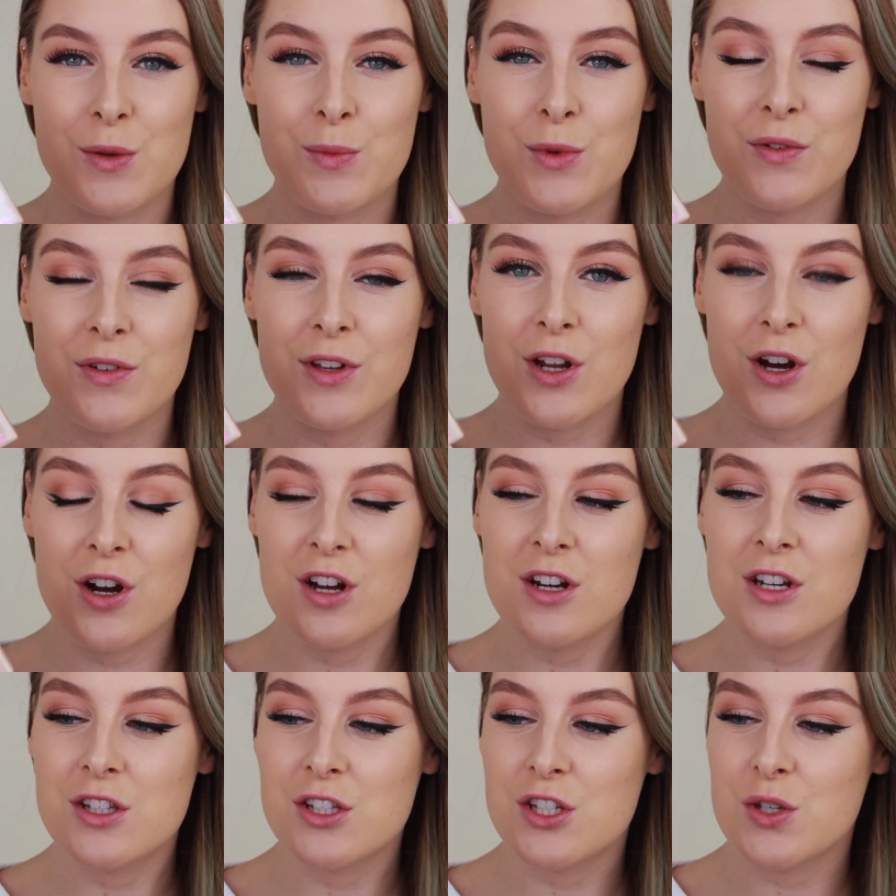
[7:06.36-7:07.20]
So moving
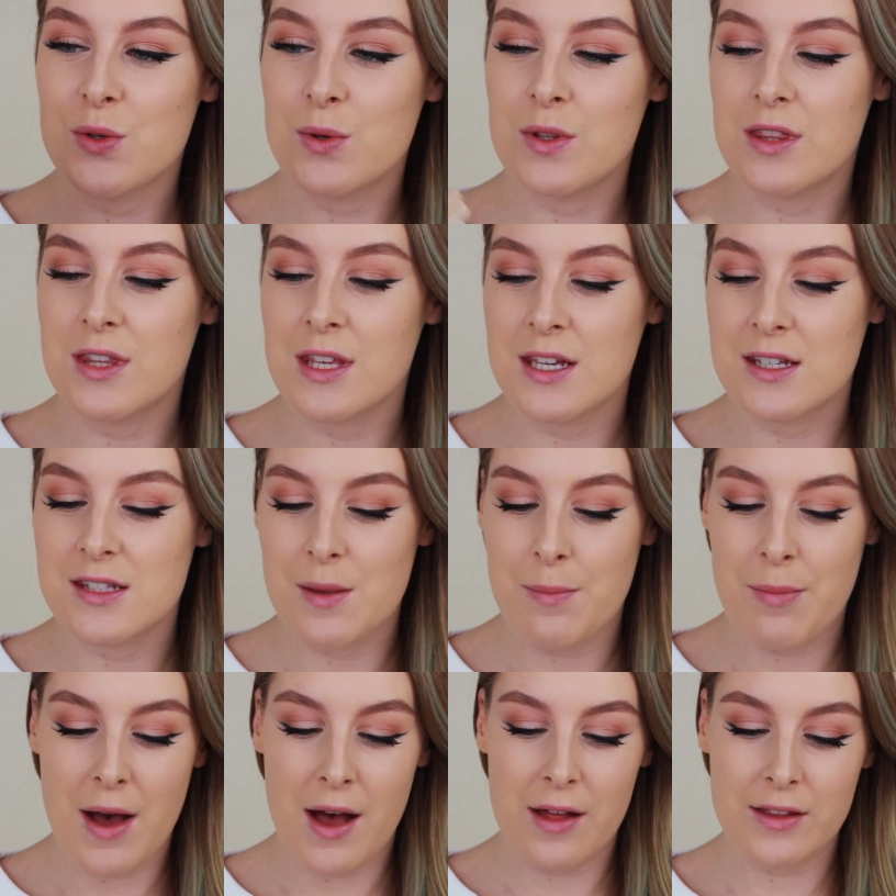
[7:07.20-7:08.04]
on to these
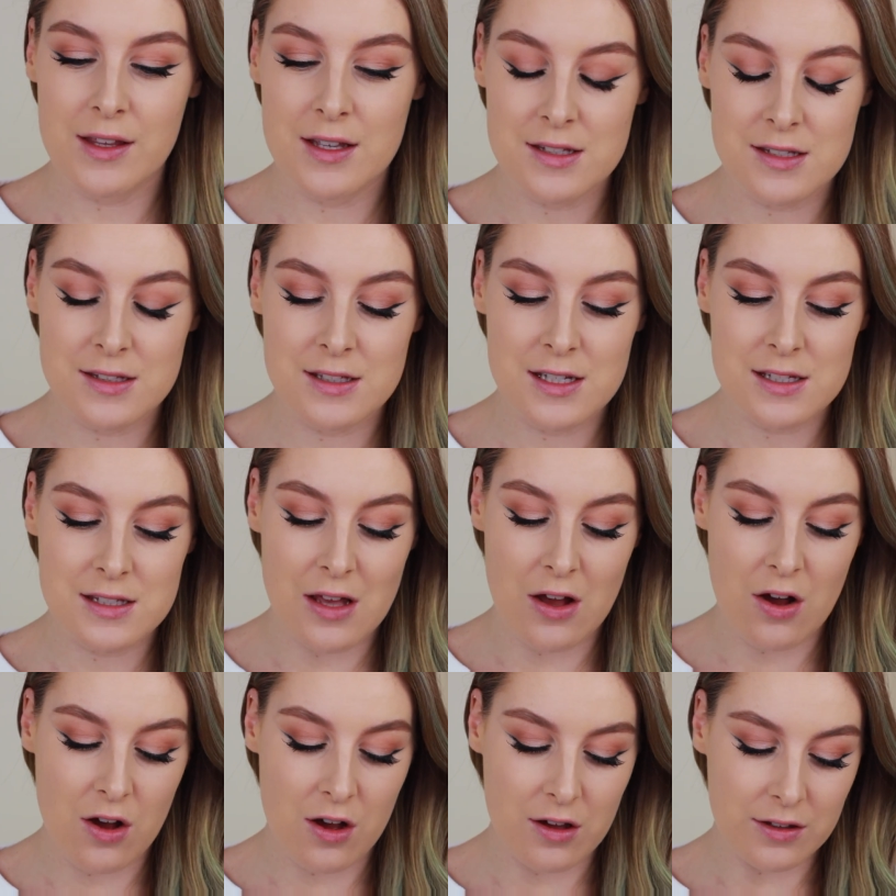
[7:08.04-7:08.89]
palettes, these
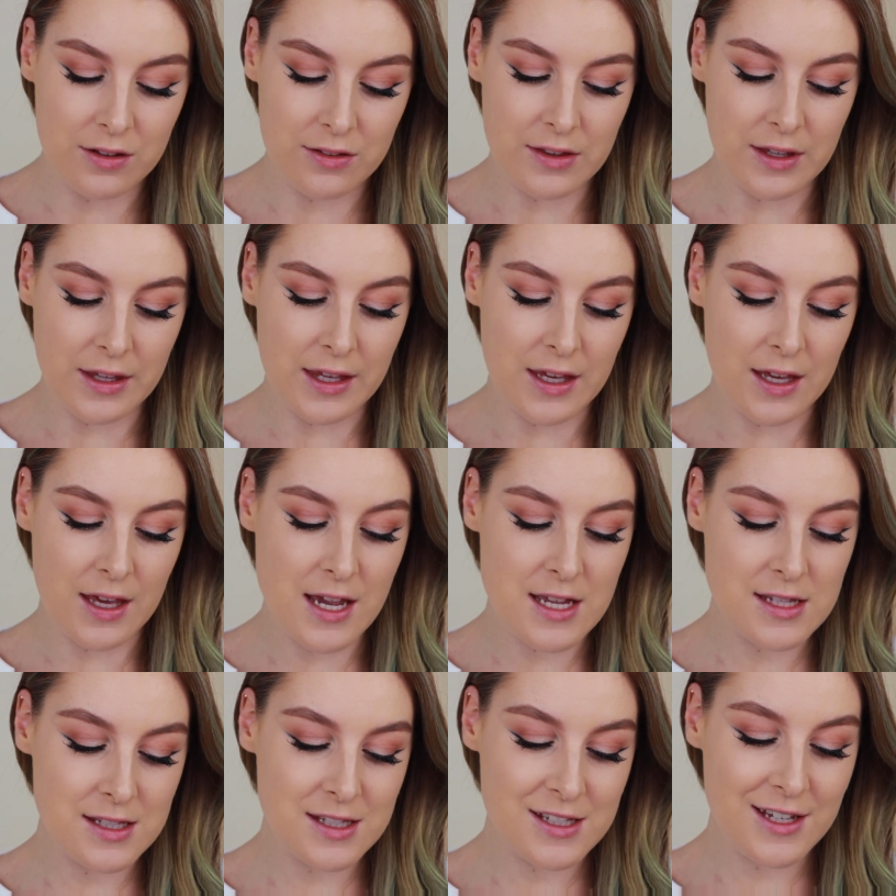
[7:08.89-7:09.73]
are the
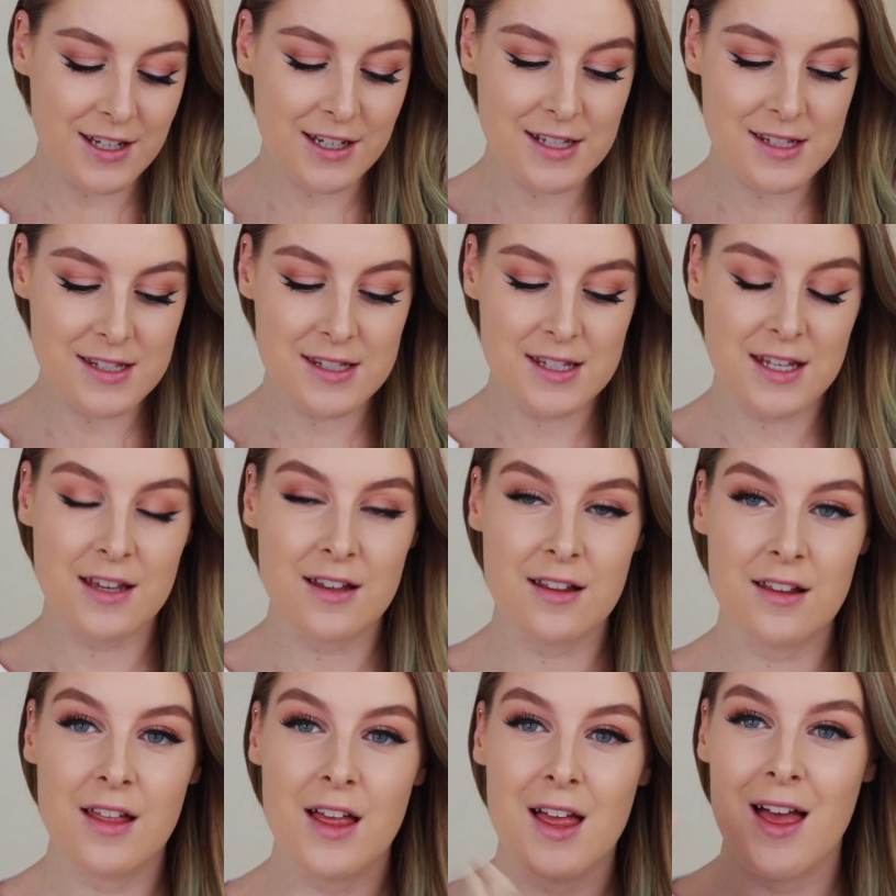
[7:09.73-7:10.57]
Insta
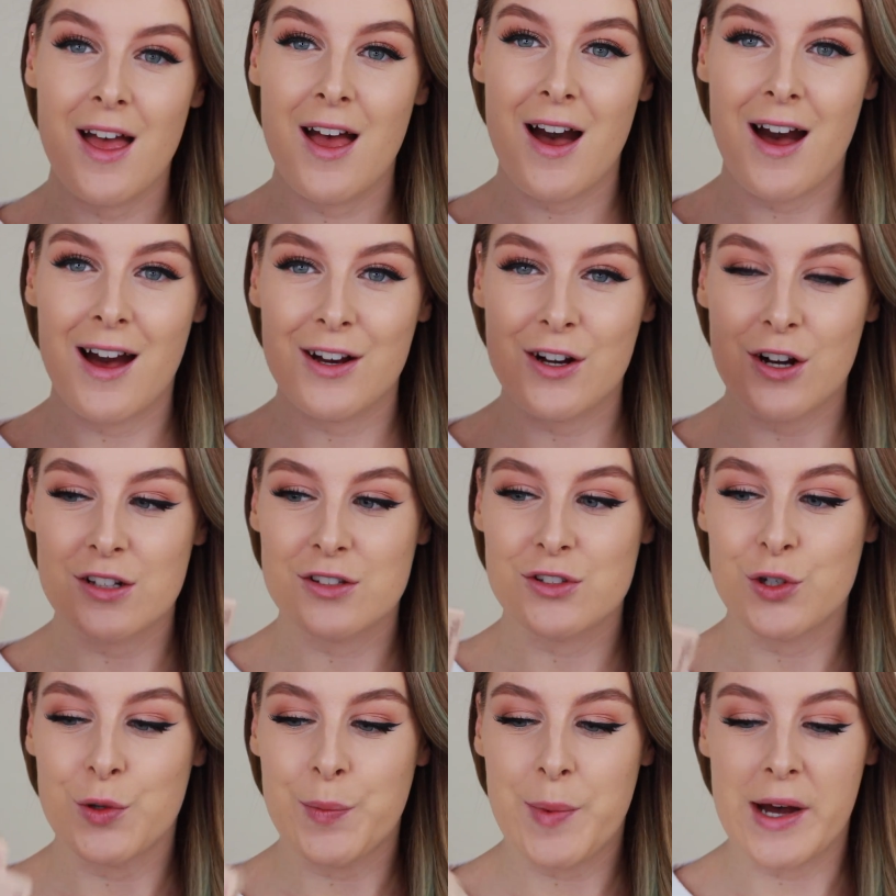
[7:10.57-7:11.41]
Conceal and
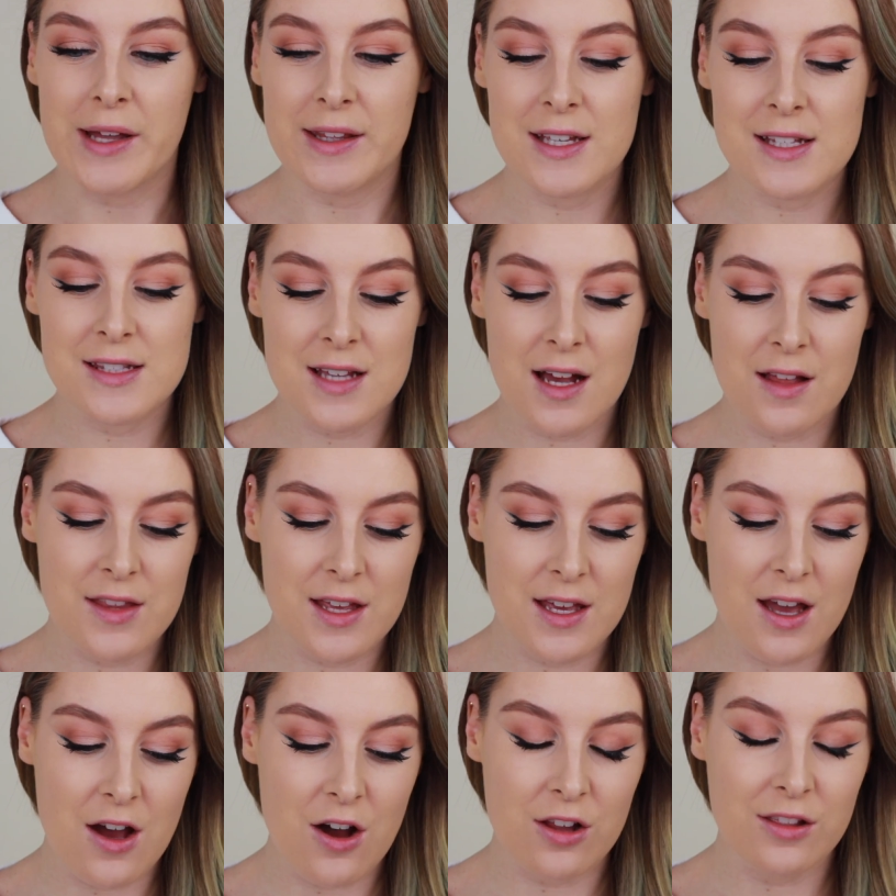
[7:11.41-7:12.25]
Contour palettes, and
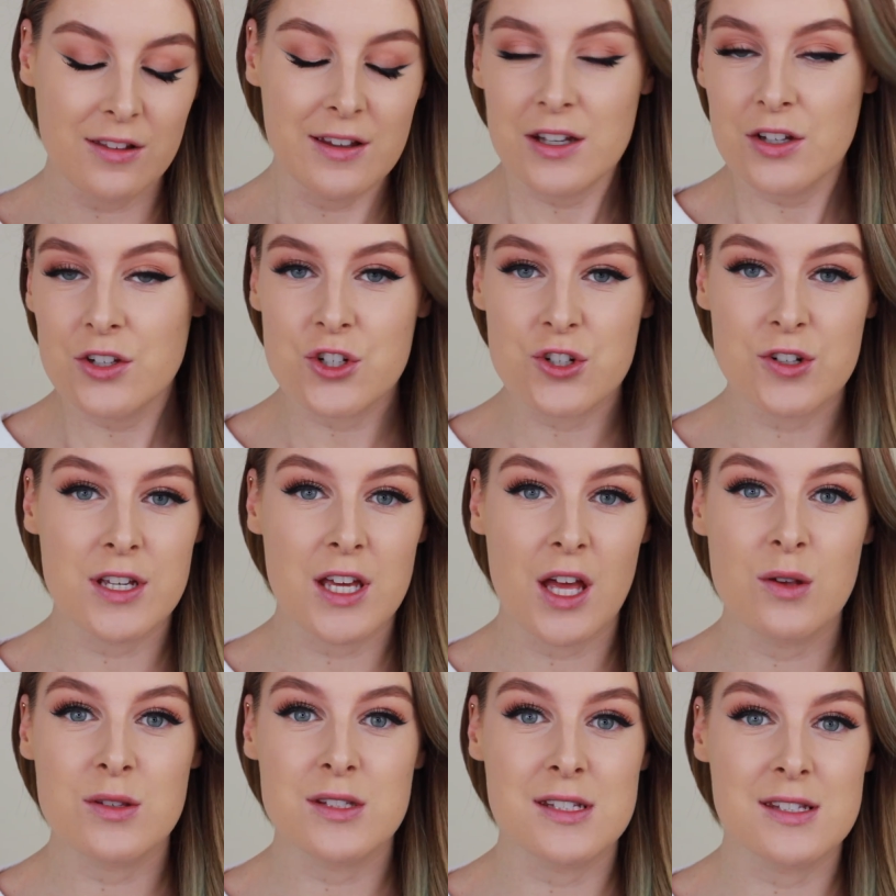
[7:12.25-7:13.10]
they are little
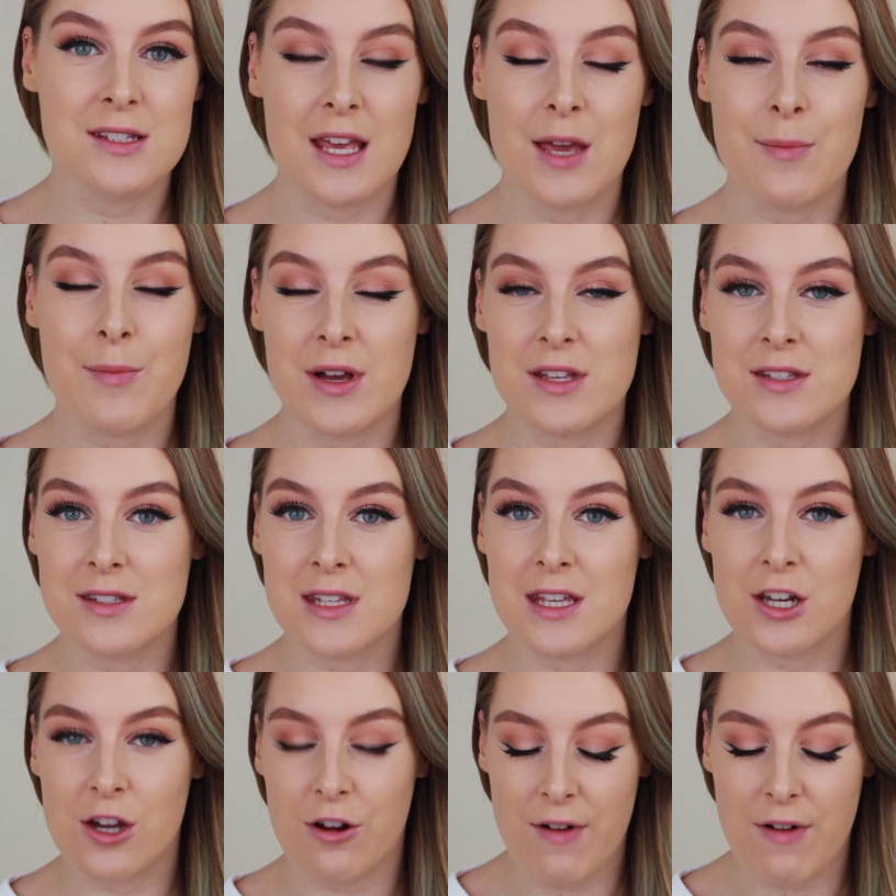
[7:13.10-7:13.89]
trios the same as the